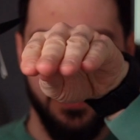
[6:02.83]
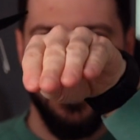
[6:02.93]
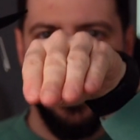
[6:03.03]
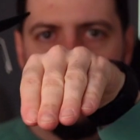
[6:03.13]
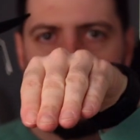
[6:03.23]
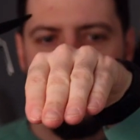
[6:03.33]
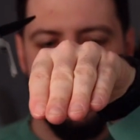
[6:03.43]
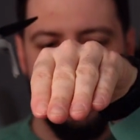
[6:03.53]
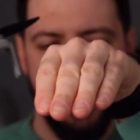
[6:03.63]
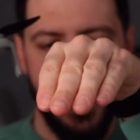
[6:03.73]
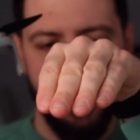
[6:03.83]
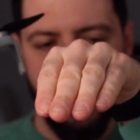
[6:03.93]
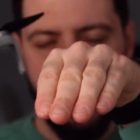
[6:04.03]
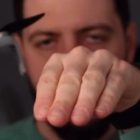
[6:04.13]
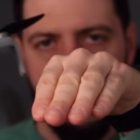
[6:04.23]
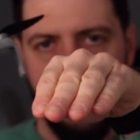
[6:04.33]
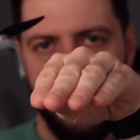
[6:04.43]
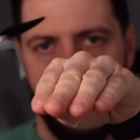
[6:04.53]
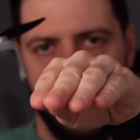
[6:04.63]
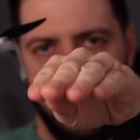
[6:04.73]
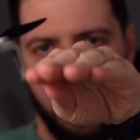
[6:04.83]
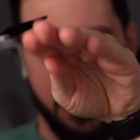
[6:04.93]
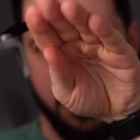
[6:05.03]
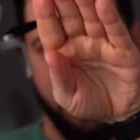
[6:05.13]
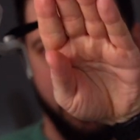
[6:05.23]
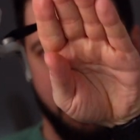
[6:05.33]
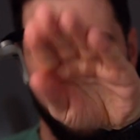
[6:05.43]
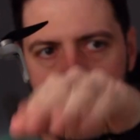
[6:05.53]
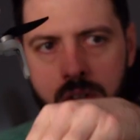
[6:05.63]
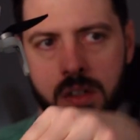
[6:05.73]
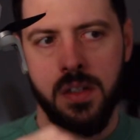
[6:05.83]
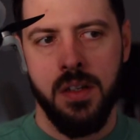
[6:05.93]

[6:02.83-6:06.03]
started tilting down a little bit, and then you can move it.